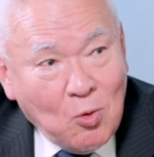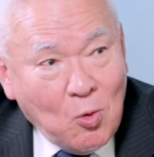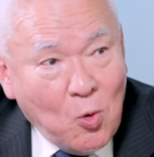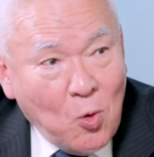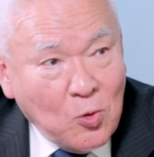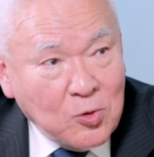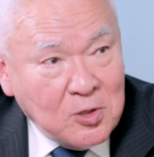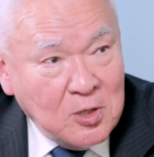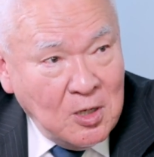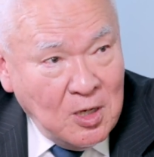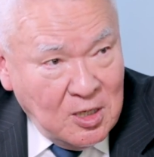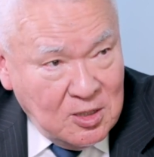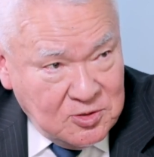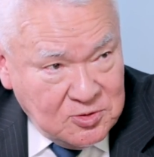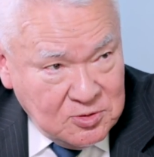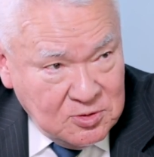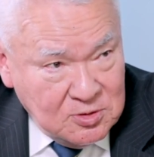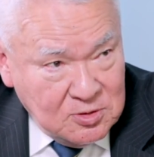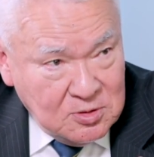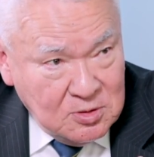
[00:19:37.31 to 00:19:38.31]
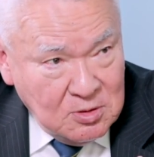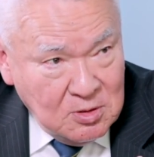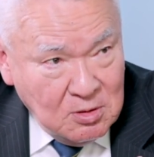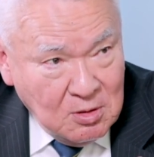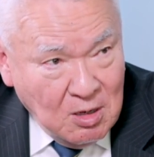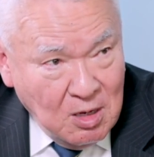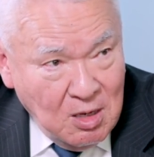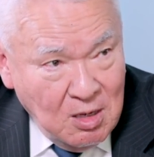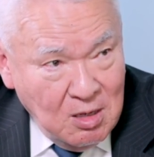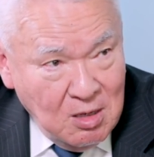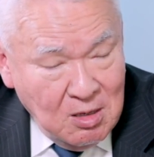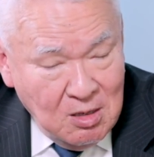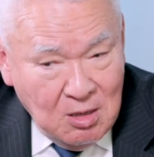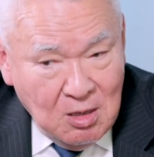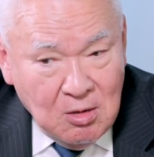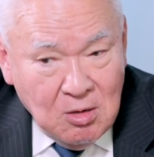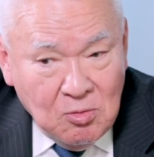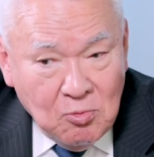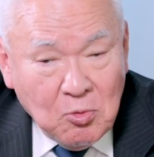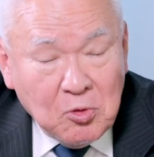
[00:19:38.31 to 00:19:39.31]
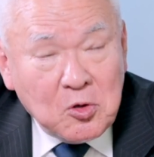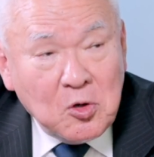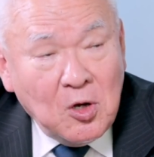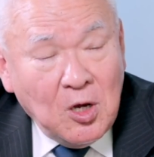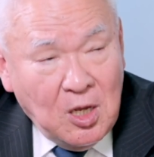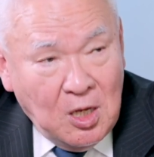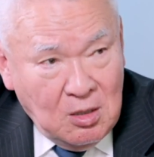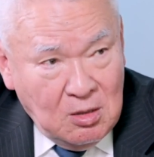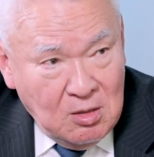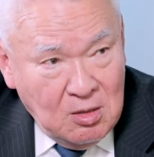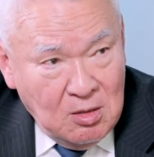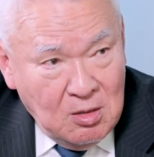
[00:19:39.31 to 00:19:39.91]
coordinations. Okay, what do you need?